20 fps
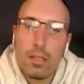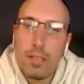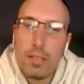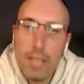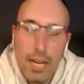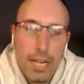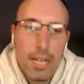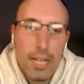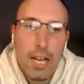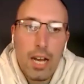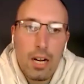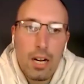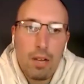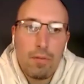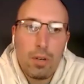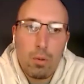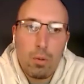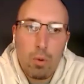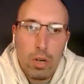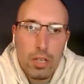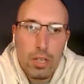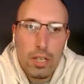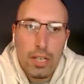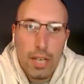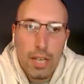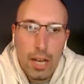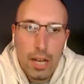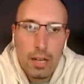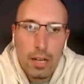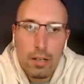take out of it what you
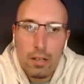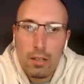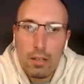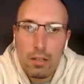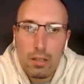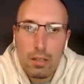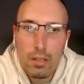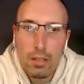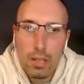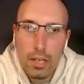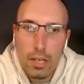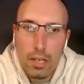can. Yeah.